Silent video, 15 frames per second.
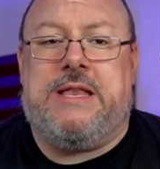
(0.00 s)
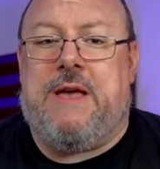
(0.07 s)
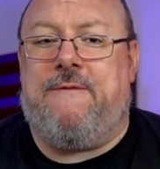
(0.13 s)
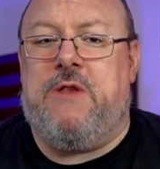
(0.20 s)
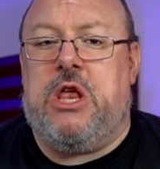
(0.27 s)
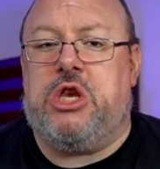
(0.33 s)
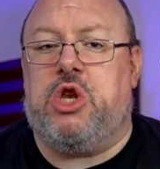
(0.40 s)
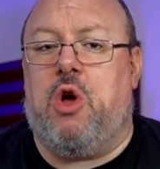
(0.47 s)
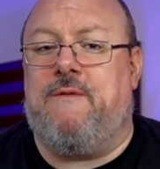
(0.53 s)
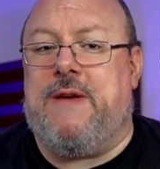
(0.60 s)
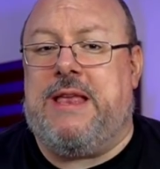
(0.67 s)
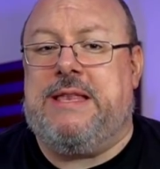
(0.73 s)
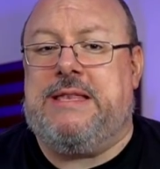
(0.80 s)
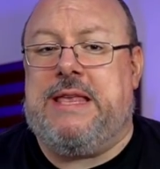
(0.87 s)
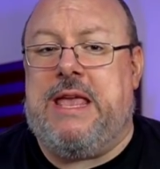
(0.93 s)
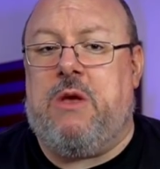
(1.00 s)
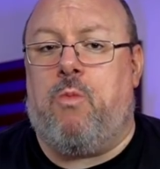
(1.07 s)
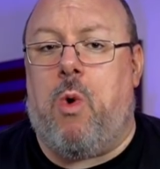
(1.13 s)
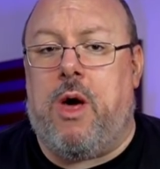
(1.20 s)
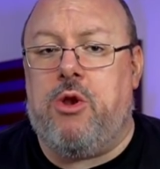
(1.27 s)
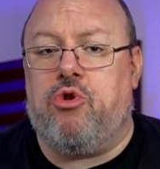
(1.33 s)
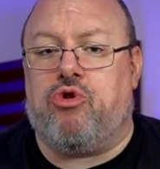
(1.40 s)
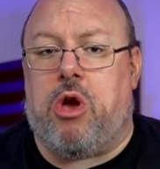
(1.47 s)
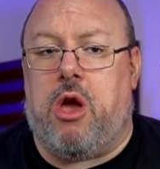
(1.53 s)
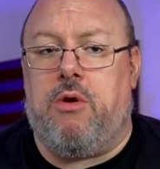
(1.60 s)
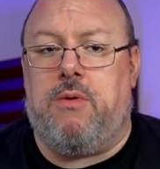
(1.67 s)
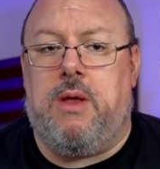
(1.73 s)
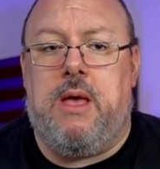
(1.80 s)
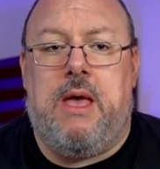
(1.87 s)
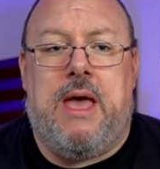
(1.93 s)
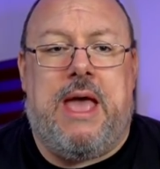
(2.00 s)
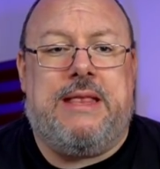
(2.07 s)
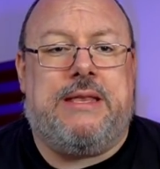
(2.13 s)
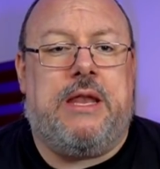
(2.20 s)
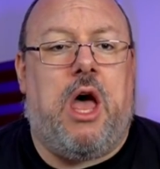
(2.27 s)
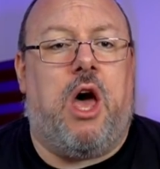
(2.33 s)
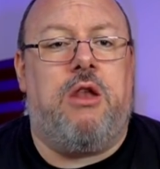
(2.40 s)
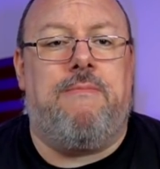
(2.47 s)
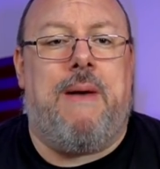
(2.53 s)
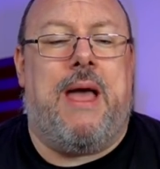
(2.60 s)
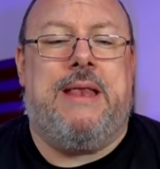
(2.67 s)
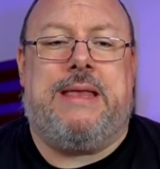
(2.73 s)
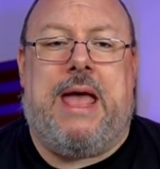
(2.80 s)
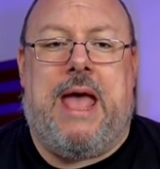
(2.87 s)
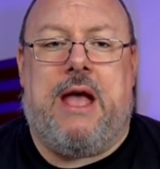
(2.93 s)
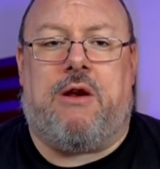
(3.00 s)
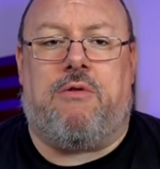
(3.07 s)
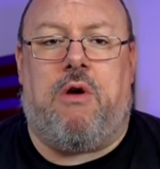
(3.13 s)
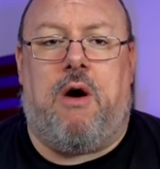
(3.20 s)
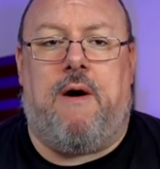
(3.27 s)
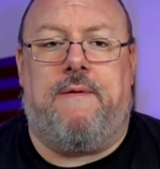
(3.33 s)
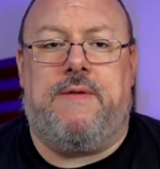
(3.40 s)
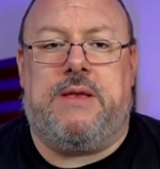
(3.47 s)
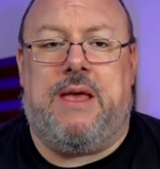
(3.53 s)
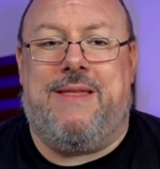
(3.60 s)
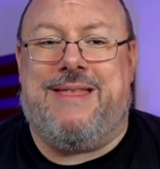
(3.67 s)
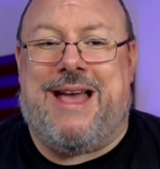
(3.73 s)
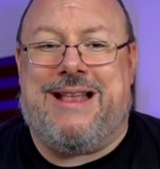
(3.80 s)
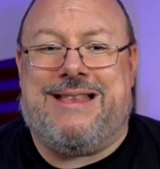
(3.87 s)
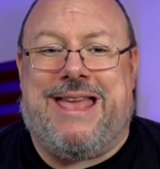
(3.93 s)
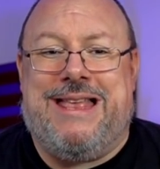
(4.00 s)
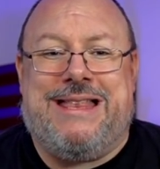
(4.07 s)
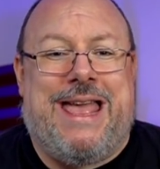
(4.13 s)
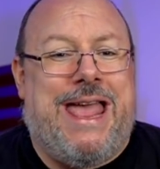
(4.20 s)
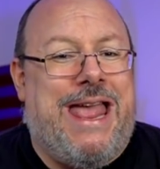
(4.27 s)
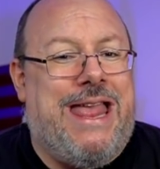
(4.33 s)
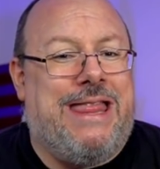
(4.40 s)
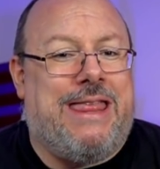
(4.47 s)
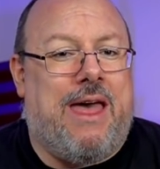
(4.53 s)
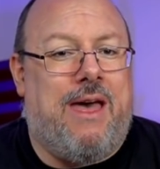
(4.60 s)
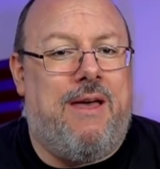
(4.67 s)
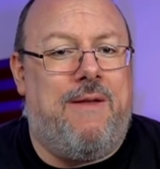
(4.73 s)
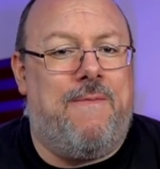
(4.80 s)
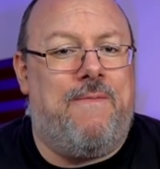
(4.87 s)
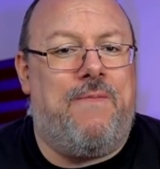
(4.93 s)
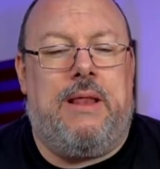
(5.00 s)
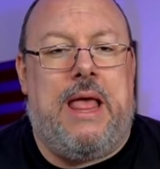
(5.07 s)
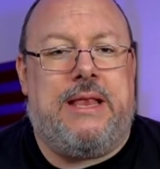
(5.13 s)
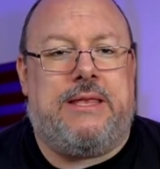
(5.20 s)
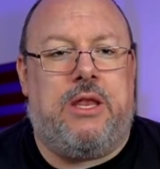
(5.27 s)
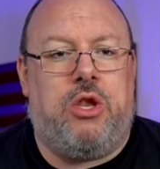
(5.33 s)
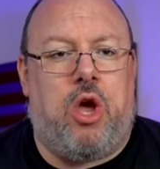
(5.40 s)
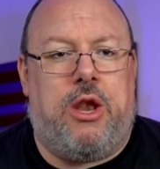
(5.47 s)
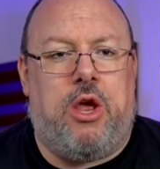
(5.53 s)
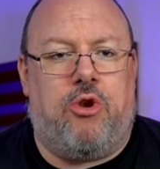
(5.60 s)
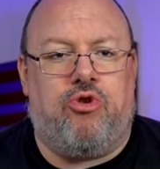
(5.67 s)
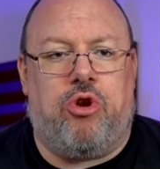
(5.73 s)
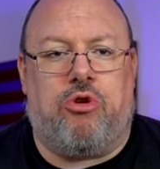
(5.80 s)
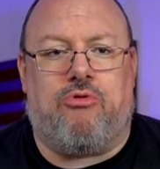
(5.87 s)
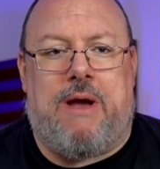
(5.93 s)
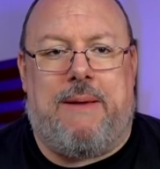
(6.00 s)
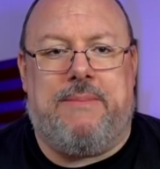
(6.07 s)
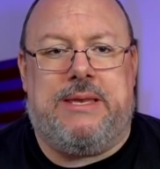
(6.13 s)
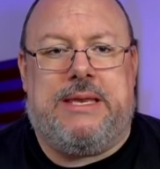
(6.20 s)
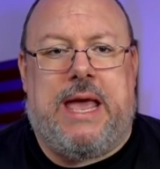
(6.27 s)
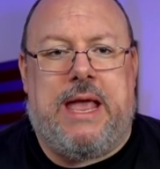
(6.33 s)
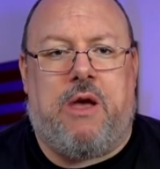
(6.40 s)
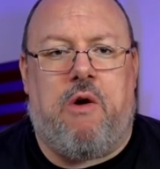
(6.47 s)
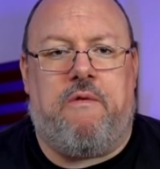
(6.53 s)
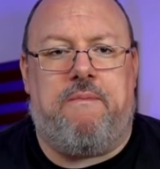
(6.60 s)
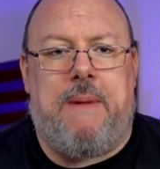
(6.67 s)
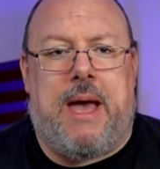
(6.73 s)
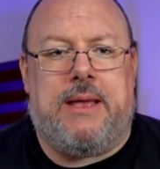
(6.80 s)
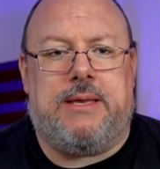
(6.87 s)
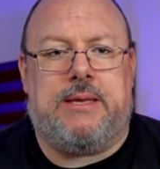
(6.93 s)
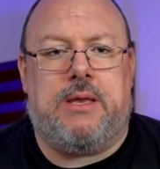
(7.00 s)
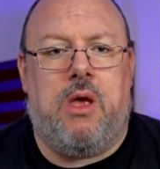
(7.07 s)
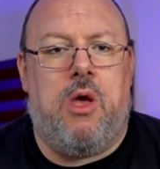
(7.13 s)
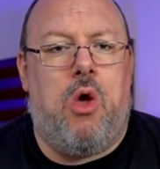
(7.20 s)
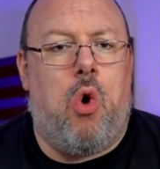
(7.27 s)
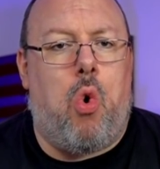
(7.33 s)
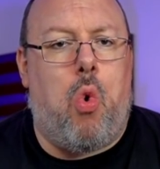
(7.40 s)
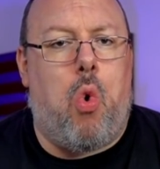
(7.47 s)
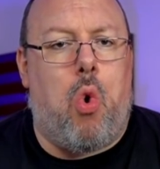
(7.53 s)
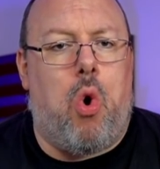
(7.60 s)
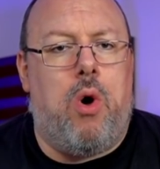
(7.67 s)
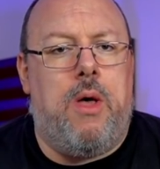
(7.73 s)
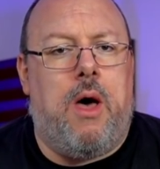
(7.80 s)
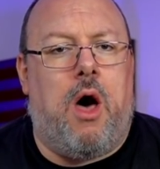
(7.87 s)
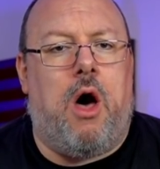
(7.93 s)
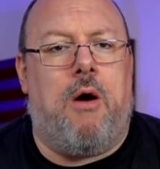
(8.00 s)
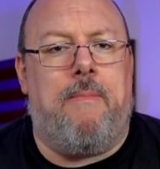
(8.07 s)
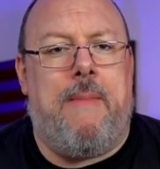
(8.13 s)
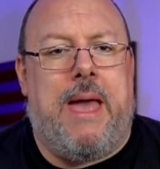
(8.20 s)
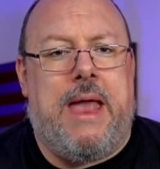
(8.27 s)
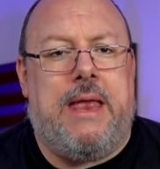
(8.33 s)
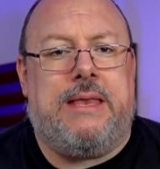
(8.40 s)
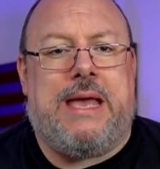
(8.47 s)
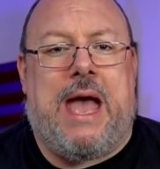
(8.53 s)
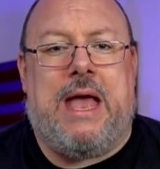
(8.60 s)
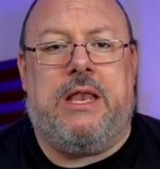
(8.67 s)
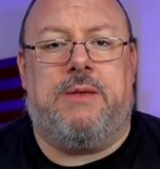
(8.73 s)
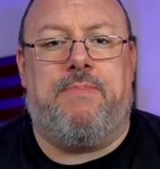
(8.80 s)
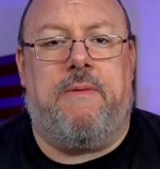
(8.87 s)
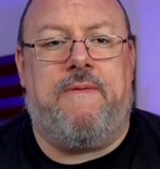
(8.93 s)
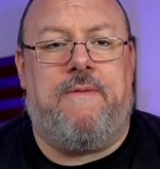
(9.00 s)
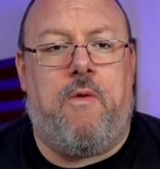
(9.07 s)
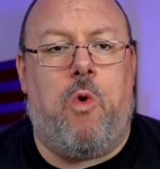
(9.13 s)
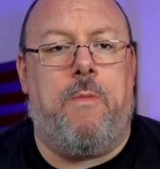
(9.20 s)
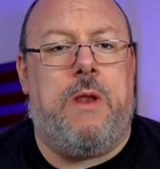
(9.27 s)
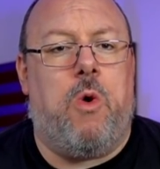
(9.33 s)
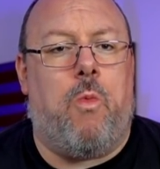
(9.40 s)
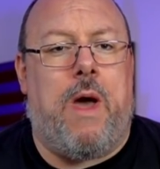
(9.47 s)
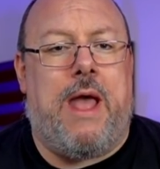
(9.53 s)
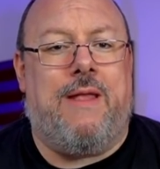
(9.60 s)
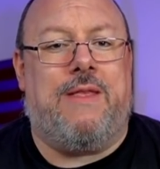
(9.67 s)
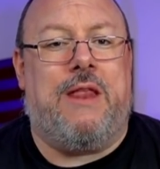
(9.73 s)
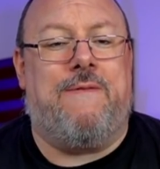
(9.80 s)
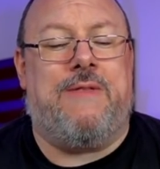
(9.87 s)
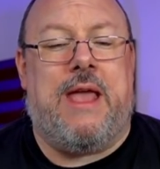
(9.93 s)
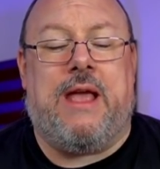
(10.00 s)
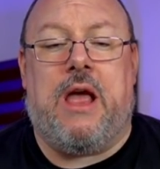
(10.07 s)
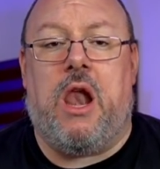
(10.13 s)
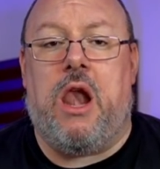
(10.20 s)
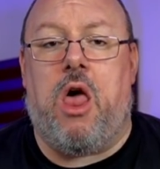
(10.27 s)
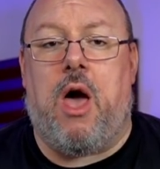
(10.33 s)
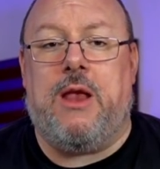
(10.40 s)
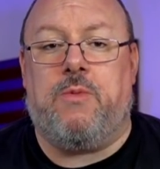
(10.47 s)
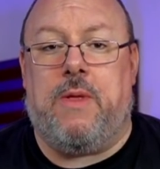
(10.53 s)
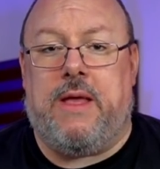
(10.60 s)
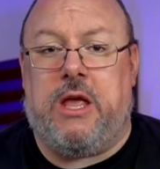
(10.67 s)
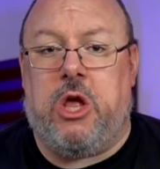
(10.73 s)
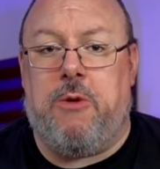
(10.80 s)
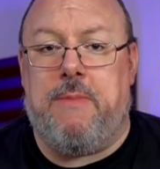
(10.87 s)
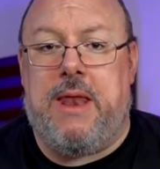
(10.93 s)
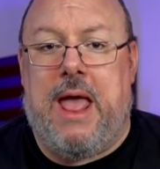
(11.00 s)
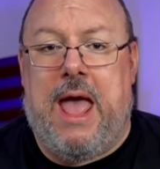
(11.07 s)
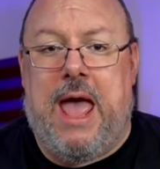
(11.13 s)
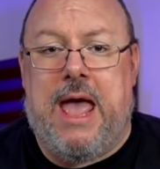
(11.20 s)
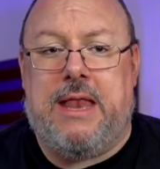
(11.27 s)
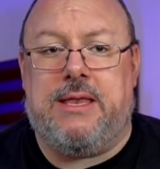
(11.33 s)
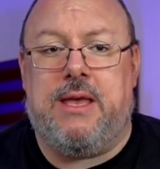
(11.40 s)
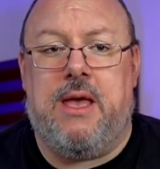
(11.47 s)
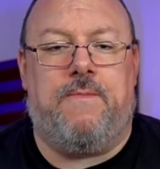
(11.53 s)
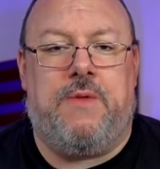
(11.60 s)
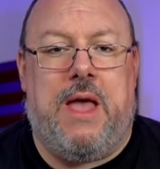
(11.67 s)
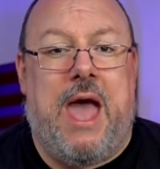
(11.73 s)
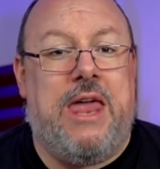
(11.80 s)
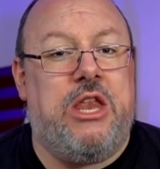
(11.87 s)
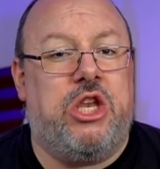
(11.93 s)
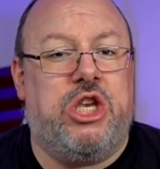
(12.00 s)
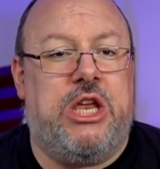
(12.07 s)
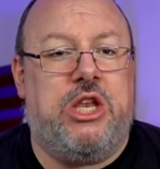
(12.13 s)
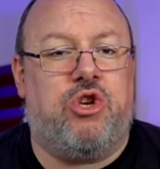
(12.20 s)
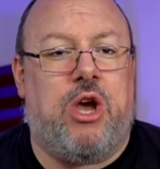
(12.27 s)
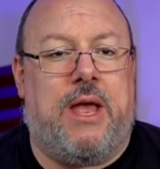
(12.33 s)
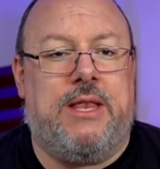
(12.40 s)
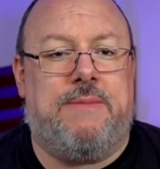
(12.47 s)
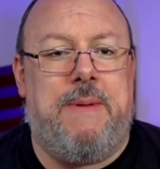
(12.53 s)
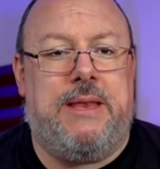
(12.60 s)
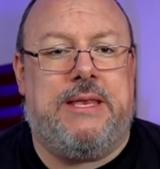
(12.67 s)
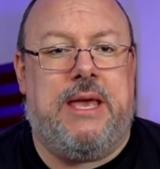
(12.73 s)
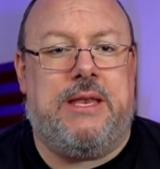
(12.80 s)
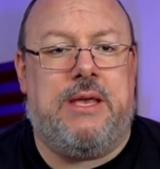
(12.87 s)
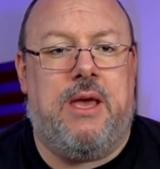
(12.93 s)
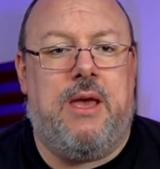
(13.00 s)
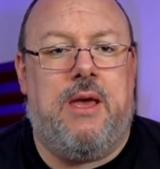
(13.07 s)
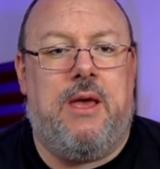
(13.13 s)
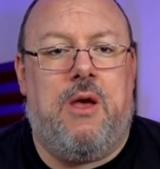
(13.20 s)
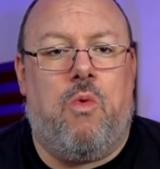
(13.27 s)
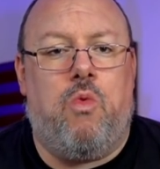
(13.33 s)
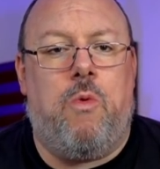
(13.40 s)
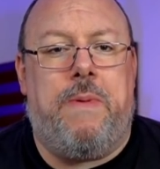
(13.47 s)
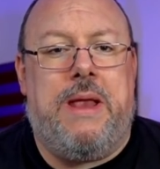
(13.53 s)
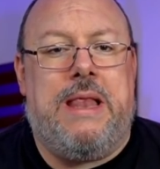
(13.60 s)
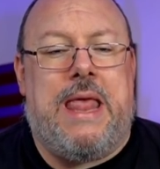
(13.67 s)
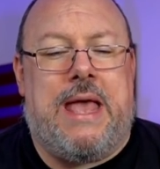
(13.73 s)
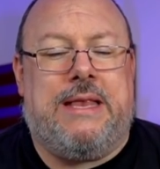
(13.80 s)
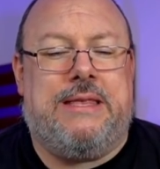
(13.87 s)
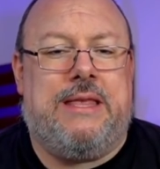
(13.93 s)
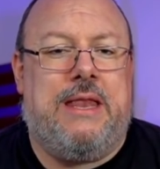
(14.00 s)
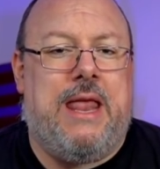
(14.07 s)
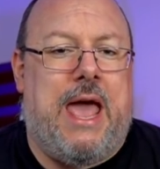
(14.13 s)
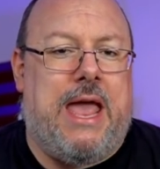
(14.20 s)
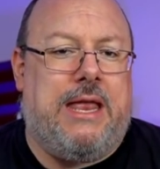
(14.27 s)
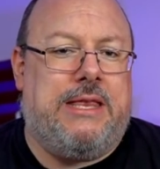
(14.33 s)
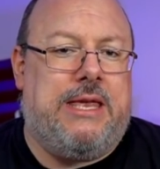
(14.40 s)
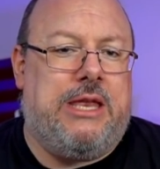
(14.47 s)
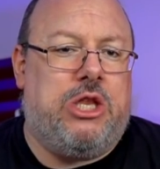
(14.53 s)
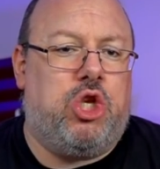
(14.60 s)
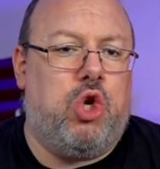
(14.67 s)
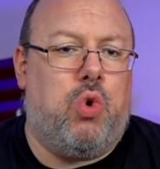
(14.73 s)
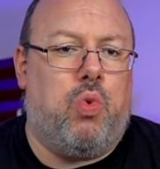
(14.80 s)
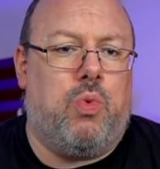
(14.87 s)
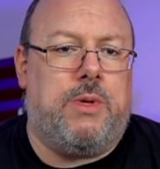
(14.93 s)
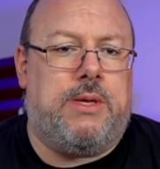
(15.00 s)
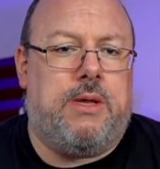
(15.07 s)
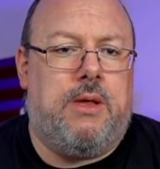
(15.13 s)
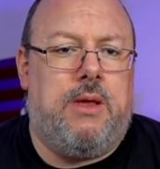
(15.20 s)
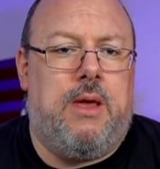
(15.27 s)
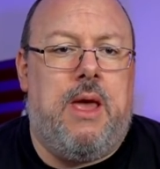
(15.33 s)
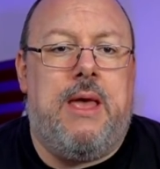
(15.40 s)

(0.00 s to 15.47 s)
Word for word: definition of a C one drone is an unmanned aircraft that is either less than nine hundred grams takeoff mass, or are made and perform in a way that if they collide with a human head, the energy transmitted will be less than eighty joules.